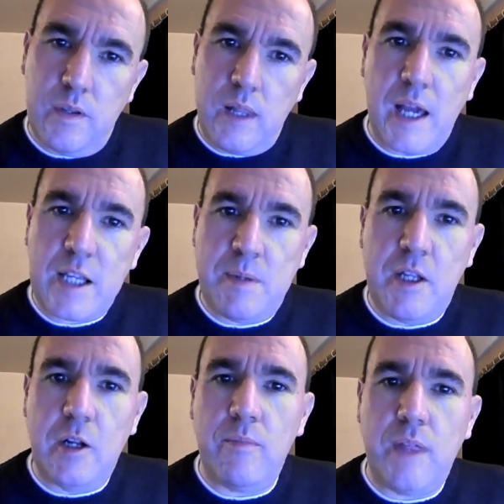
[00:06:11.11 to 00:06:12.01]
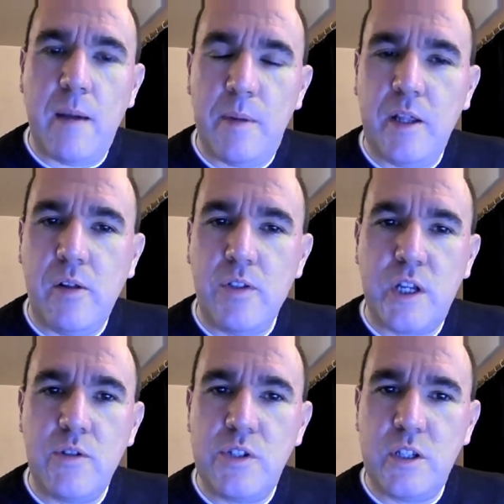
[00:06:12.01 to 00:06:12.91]
likes being up there, but he
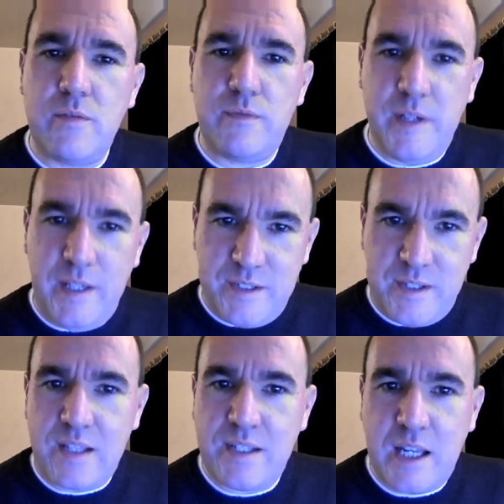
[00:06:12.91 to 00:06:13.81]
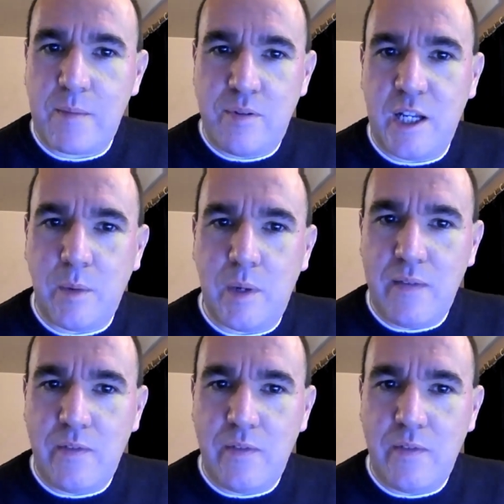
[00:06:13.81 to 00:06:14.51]
also he sticks at it pretty well,